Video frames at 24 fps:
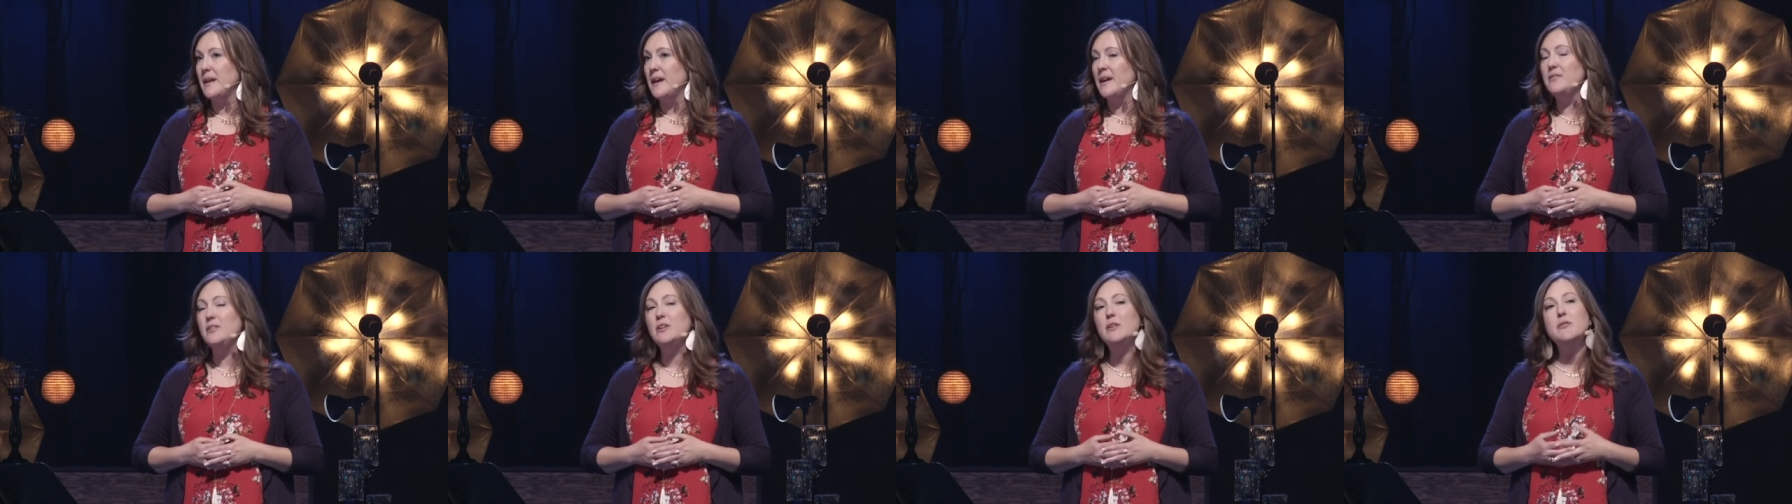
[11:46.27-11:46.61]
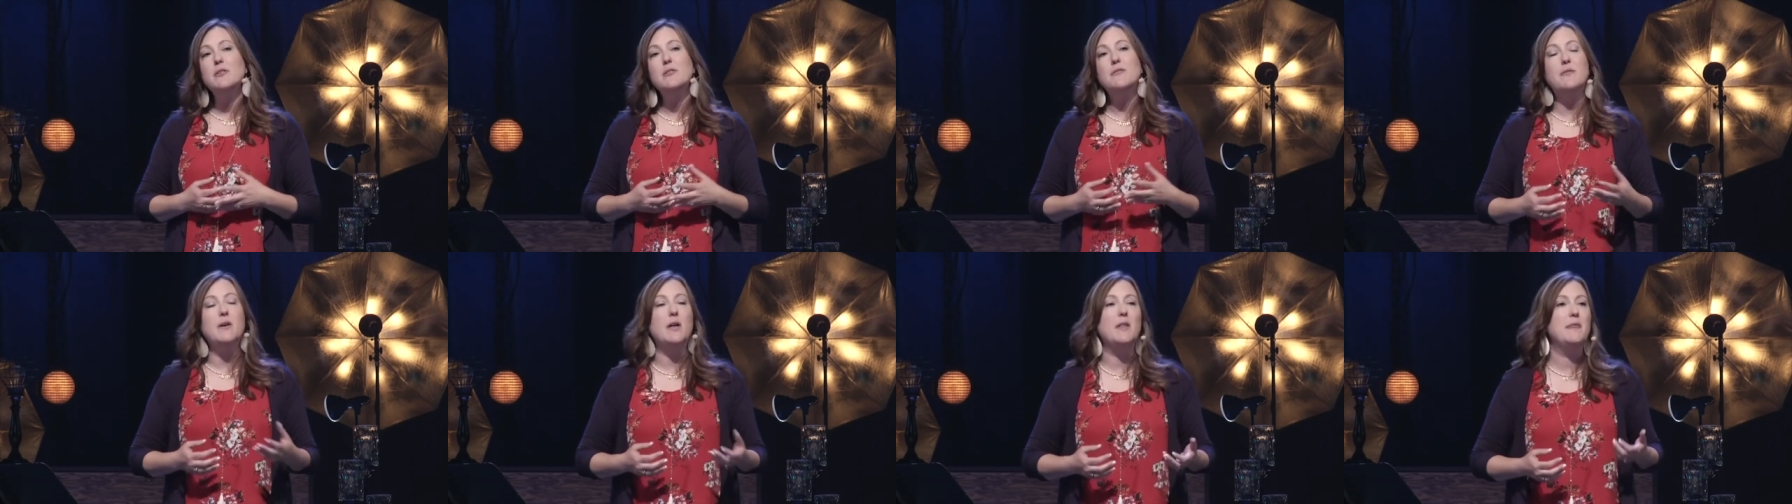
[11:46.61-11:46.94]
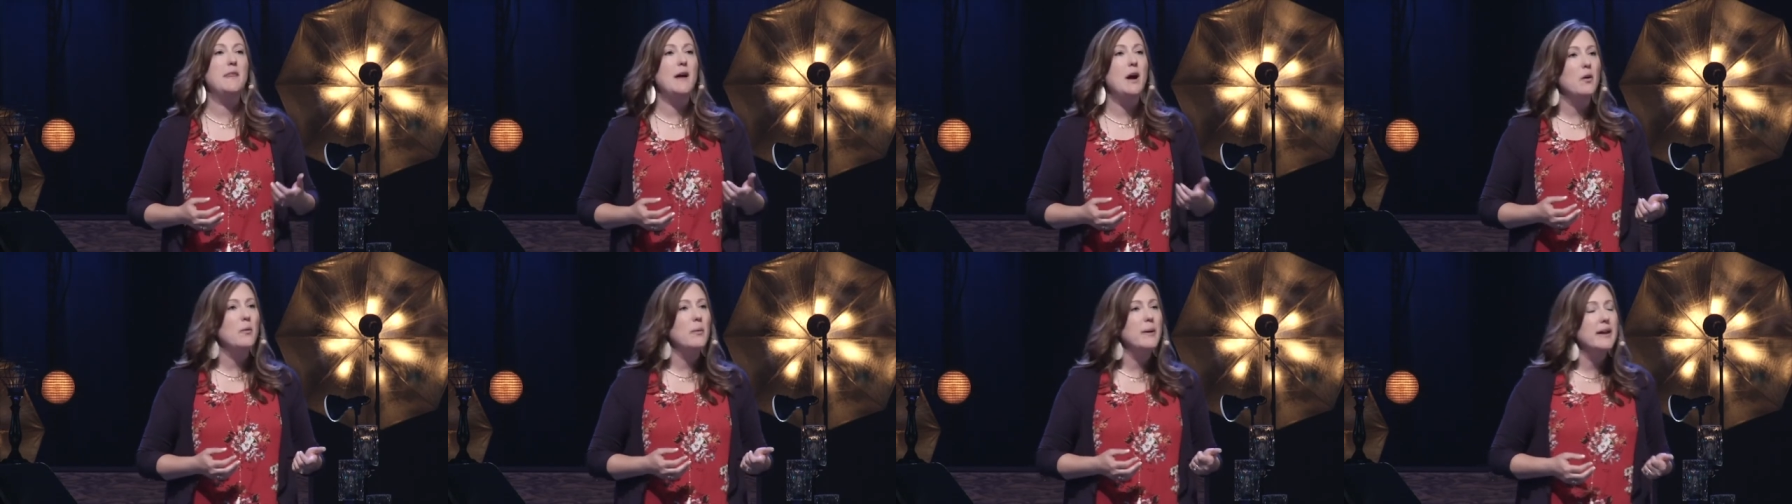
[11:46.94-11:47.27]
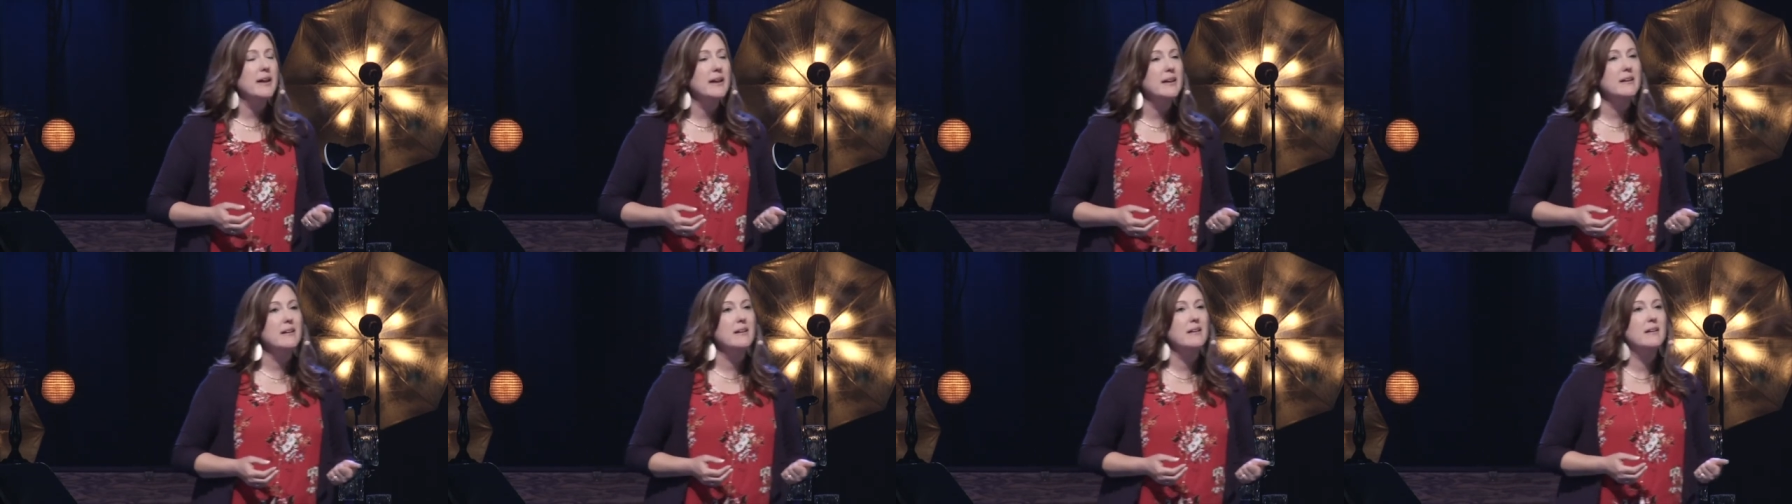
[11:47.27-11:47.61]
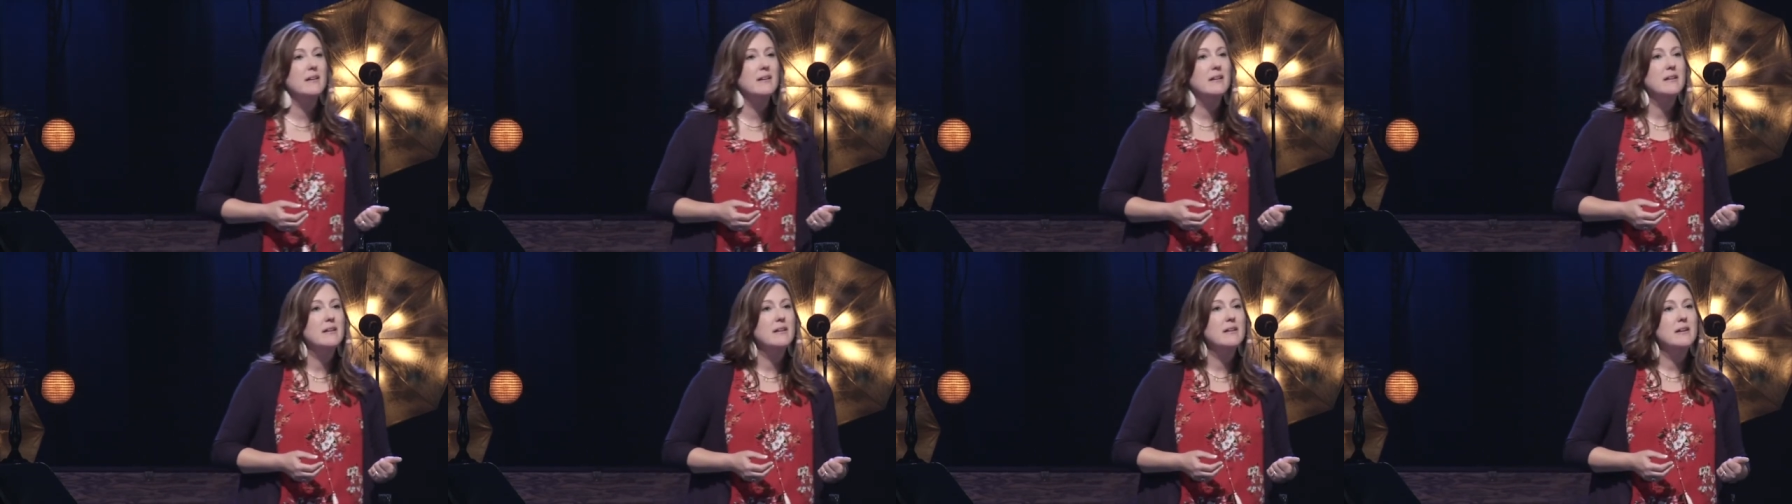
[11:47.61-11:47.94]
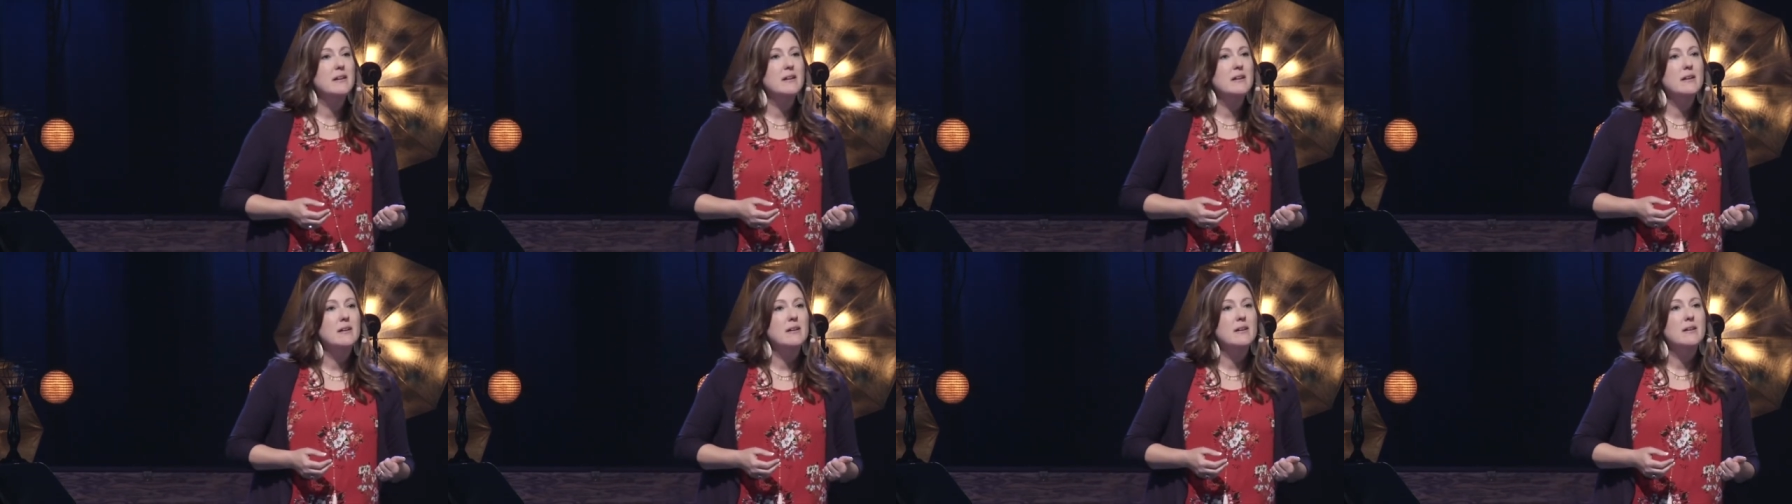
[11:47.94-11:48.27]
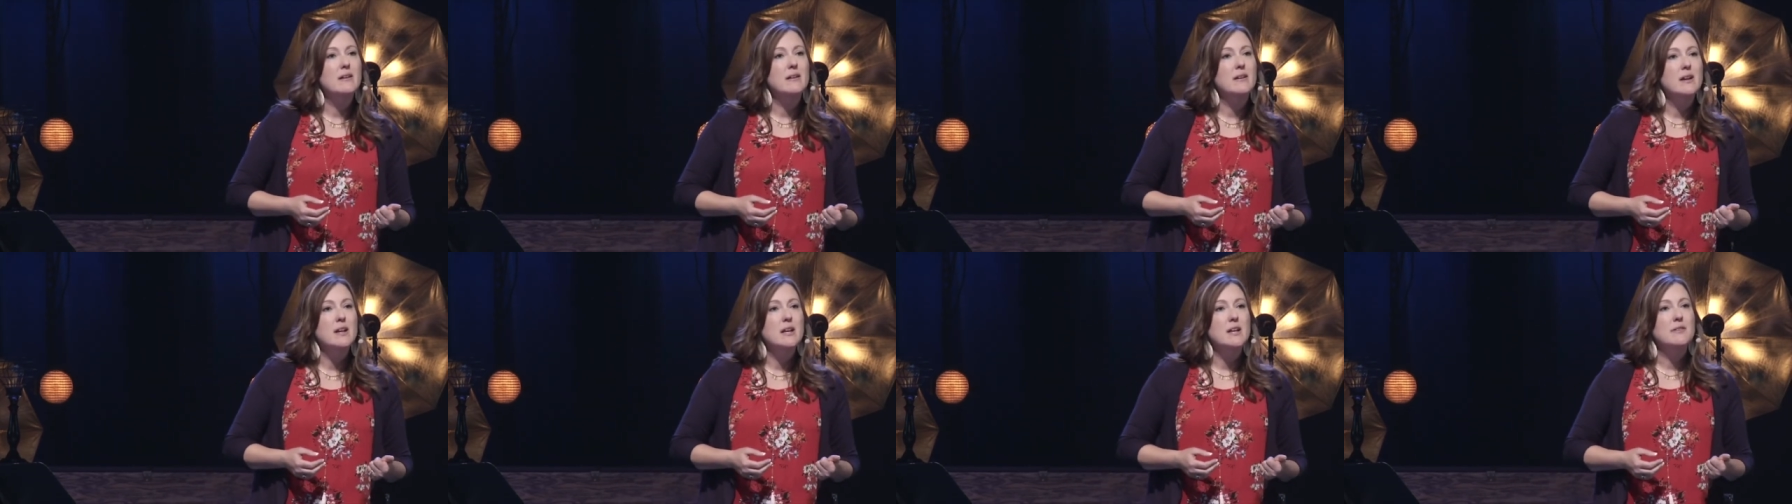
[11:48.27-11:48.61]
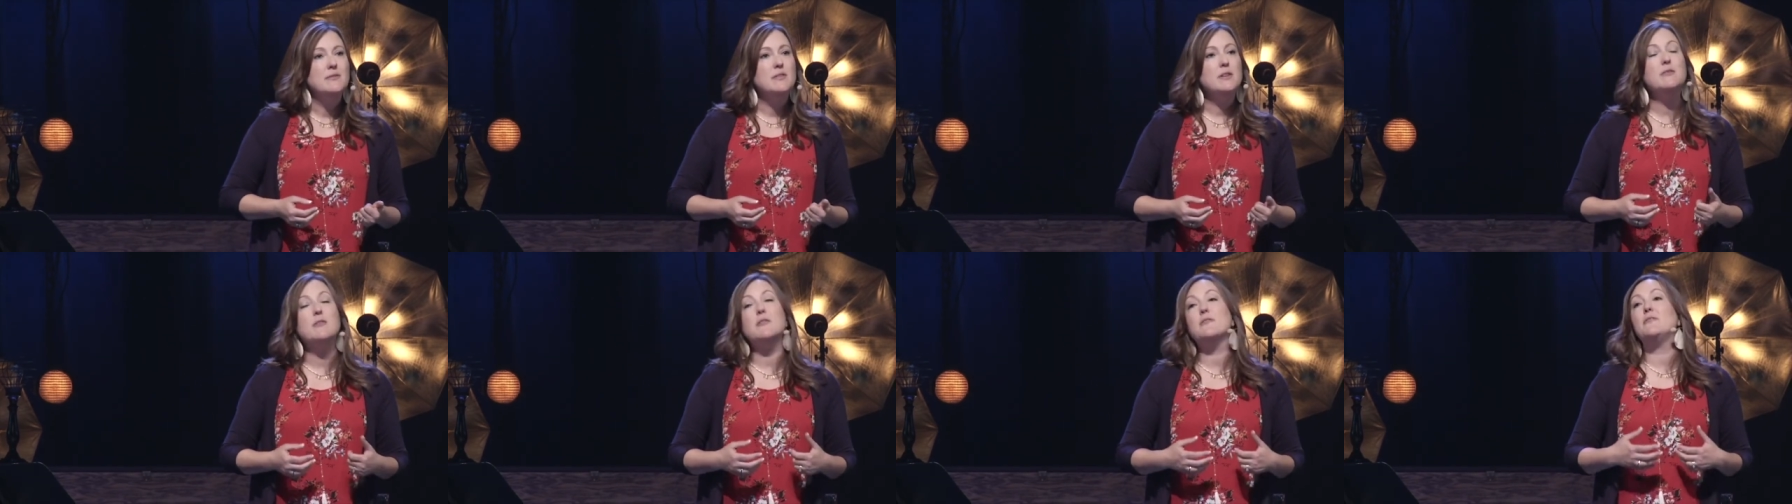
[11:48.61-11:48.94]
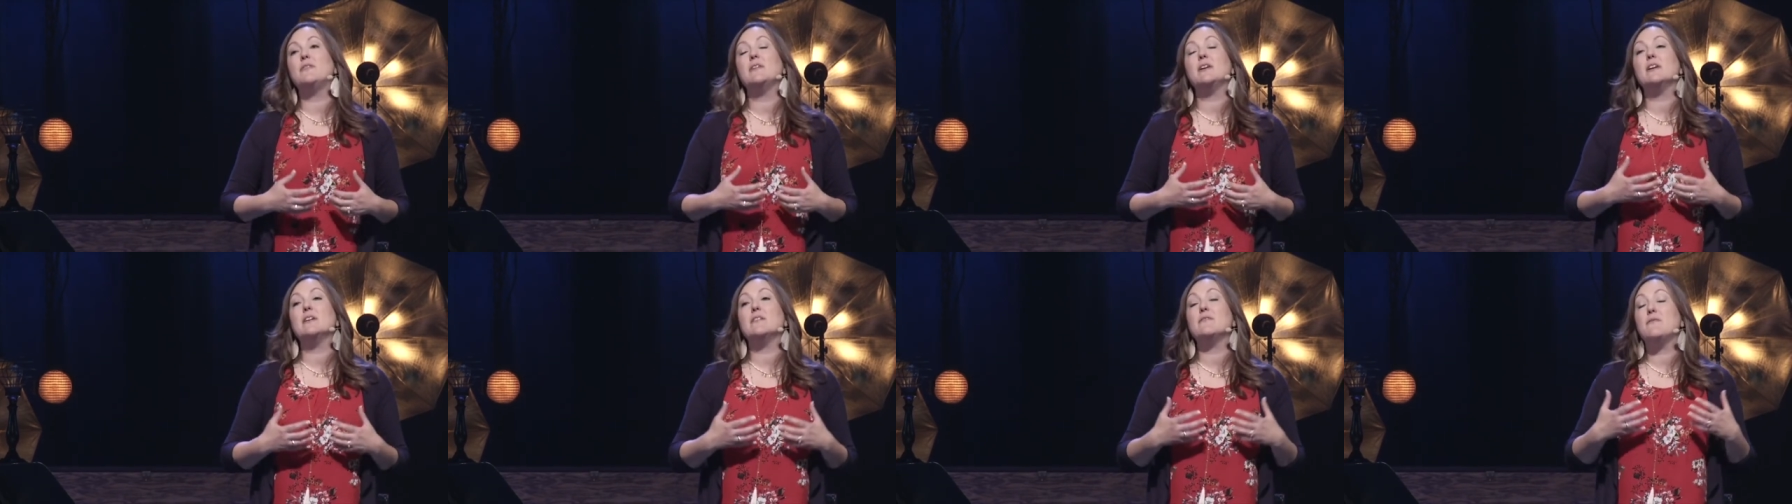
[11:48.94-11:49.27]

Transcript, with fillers: Have you ever felt that way? Have you ever feel,